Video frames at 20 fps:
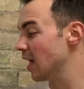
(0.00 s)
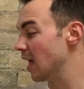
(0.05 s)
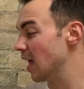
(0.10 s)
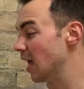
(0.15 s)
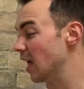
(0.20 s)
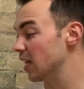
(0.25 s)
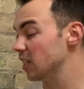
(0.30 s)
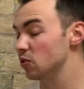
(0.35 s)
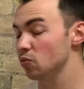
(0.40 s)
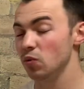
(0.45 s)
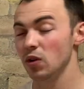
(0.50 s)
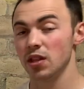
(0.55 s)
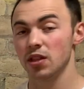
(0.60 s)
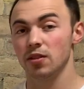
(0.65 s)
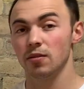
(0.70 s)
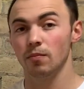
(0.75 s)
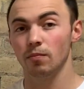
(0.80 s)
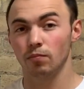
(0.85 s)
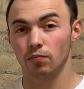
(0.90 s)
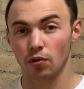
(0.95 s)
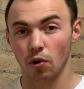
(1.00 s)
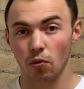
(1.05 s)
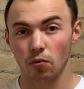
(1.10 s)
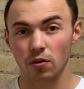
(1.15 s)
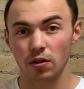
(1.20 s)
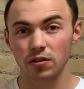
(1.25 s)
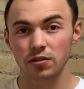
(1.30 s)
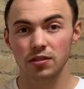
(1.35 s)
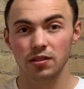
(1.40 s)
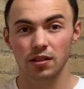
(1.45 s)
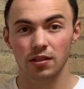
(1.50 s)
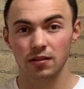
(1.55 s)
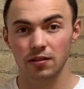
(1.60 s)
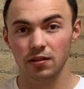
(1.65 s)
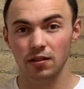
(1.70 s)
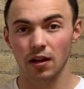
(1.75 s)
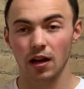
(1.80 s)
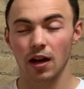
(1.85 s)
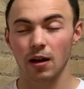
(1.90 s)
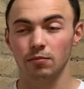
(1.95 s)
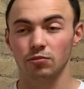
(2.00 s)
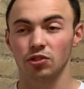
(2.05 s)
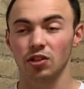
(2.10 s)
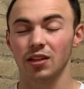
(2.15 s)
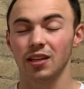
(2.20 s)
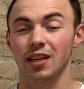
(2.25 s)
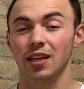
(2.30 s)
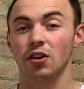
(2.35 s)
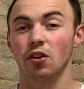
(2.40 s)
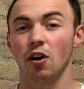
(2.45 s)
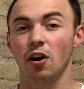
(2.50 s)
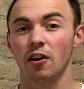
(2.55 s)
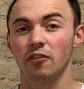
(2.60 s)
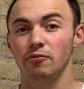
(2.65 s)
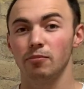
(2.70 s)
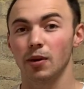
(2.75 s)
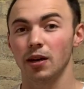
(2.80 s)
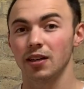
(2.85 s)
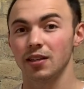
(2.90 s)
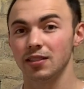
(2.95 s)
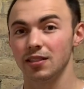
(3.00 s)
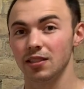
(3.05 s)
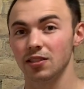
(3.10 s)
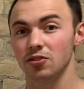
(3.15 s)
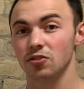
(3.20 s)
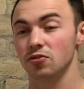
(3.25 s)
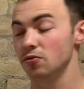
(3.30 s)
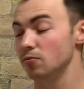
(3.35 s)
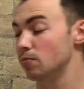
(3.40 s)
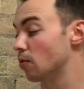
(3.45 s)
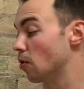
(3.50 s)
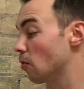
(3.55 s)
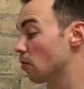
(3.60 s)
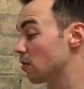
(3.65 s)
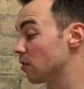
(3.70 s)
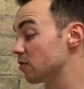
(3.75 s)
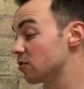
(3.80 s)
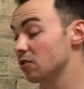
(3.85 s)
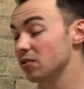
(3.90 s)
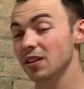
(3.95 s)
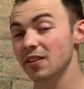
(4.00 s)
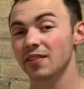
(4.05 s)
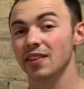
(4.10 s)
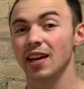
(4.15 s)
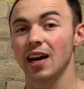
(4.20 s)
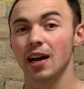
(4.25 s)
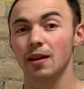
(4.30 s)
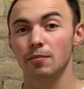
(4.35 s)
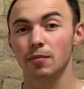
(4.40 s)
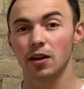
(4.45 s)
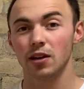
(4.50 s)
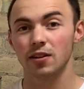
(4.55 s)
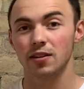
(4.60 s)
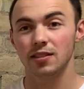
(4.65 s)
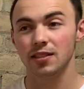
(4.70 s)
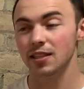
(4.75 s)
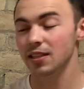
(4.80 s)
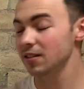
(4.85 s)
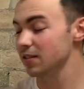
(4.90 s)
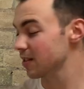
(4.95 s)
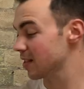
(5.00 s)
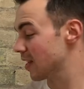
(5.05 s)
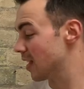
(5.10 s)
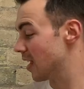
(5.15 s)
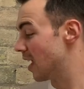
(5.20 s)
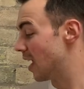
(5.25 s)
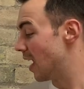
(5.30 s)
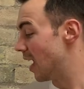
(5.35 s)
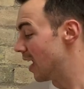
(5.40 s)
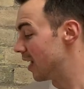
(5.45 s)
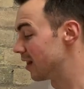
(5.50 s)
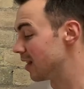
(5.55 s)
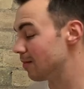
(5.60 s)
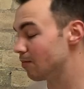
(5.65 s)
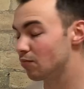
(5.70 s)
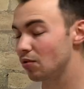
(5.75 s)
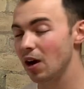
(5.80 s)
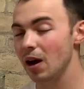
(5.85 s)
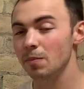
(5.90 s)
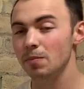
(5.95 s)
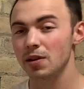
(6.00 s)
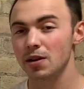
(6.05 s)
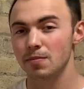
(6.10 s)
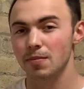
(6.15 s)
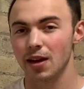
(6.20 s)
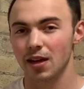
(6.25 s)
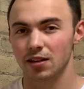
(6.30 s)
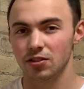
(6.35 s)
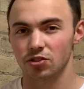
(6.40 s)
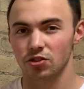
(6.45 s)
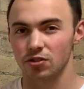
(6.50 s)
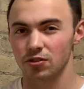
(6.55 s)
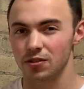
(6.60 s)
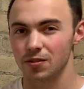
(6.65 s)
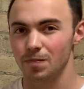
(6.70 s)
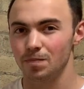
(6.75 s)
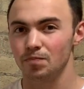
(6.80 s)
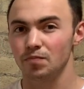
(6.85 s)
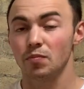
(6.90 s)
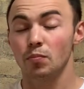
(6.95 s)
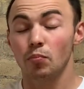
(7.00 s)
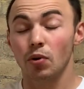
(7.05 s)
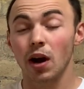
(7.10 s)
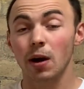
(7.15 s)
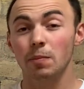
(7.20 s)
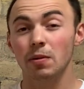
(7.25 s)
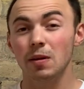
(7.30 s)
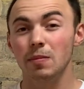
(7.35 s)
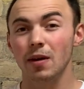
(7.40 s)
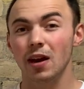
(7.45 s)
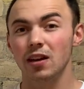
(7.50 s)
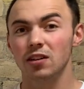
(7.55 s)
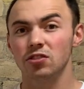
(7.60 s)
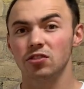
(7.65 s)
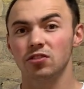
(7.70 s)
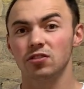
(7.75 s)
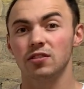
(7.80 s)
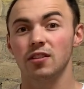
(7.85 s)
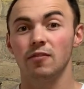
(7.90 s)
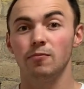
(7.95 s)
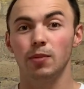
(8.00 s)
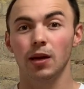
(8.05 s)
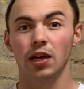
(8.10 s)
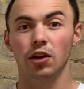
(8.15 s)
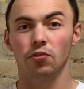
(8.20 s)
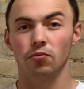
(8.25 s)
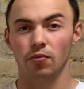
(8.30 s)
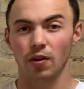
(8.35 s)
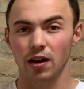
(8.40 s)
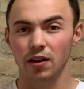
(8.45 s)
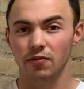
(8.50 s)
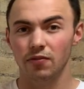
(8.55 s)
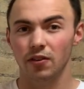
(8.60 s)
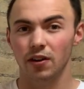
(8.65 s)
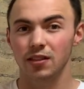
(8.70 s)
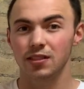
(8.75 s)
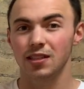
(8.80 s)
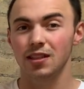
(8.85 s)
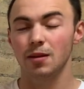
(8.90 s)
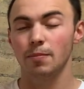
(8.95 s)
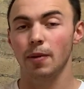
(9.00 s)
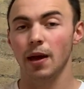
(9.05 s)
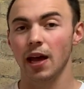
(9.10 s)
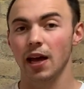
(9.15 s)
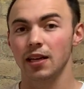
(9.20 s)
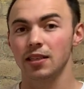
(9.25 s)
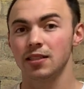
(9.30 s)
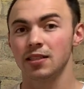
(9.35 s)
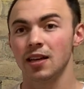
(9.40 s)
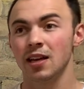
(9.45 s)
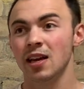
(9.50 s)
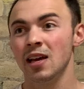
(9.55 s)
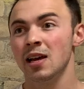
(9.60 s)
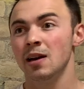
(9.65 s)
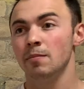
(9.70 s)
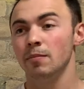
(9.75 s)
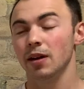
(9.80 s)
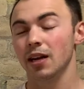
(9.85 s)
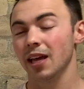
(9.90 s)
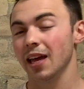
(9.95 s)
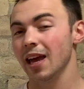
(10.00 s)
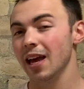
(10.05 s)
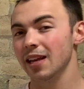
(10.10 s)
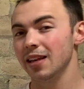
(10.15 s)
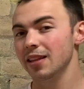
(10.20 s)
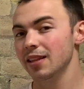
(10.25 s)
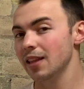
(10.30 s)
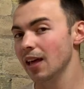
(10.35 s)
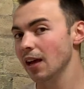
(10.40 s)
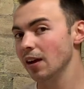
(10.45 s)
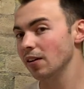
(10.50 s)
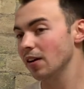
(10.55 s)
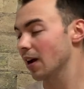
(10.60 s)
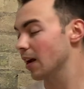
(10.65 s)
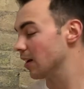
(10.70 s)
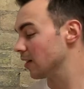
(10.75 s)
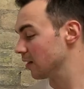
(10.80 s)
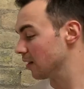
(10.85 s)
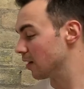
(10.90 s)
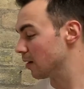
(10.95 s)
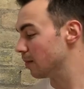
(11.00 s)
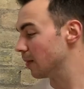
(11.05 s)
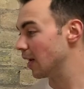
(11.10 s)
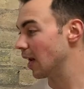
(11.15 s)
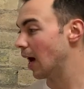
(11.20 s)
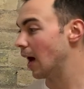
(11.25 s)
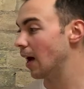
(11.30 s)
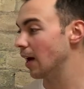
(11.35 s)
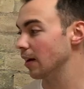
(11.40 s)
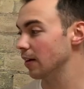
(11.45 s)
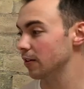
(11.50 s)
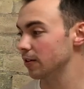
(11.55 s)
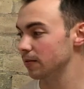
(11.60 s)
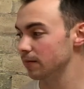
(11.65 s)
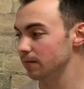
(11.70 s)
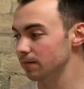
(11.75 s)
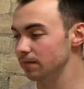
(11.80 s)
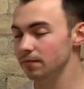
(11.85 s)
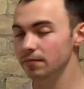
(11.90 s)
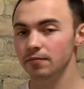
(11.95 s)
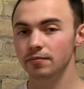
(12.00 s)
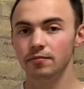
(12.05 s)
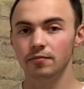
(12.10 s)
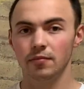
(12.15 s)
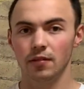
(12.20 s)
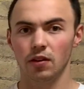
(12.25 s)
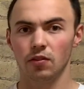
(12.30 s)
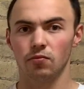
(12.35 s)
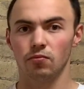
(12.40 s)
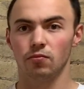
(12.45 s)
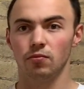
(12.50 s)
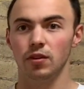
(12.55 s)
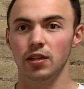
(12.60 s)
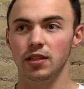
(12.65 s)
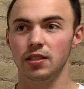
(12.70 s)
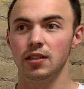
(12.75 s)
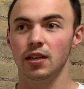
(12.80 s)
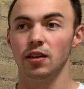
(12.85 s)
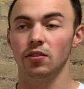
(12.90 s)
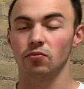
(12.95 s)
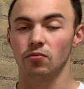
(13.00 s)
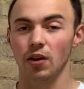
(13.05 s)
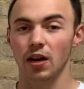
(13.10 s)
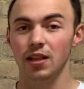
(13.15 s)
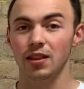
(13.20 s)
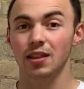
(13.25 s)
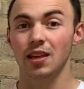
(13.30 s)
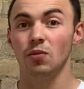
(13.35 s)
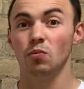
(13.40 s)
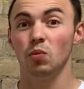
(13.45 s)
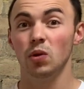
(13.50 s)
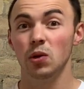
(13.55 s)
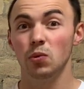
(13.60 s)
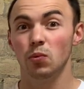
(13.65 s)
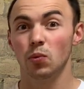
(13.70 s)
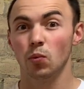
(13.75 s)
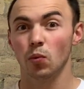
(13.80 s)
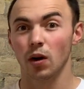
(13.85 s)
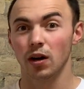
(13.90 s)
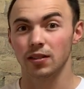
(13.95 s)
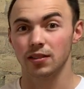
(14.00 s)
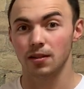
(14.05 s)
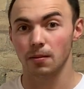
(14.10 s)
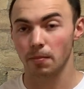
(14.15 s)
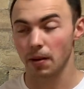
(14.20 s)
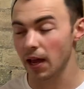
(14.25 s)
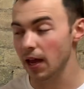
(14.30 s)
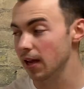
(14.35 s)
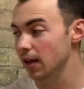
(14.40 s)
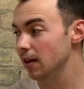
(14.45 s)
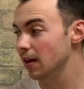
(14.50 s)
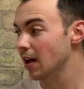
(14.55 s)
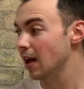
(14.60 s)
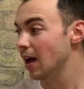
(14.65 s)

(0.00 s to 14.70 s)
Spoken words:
is with brokers, trying to get off-market deals through brokers or even on-market deals, and then property managers. Property managers have been great for us in the past, But again, they are at a little bit higher retail rate than we would want to pay.